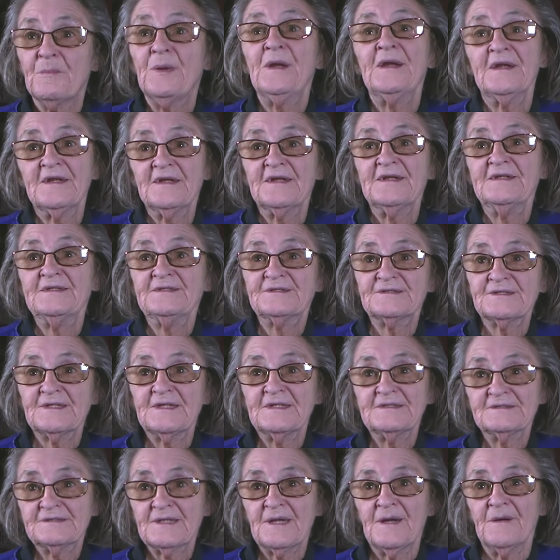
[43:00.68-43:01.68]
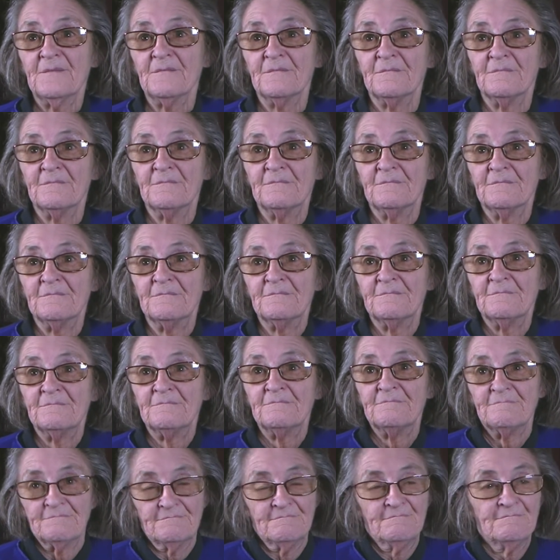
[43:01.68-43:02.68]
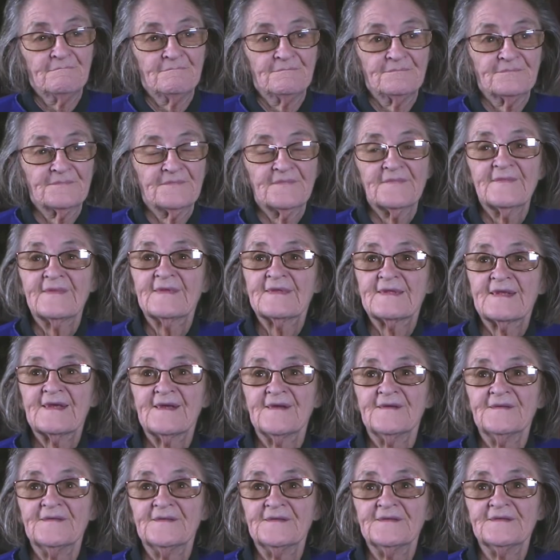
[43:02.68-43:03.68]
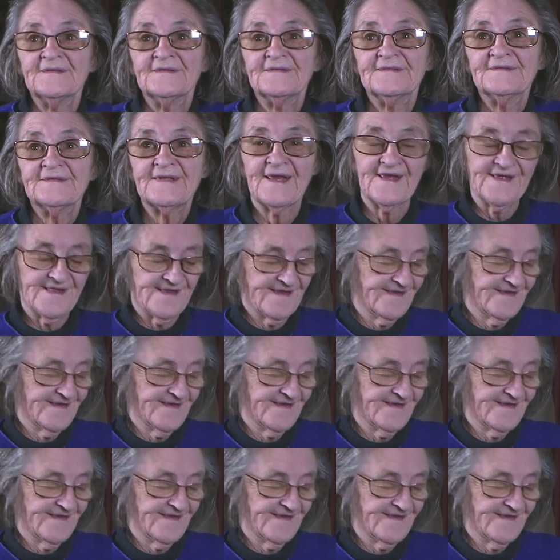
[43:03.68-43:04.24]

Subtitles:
to pick these things up. So, yeah.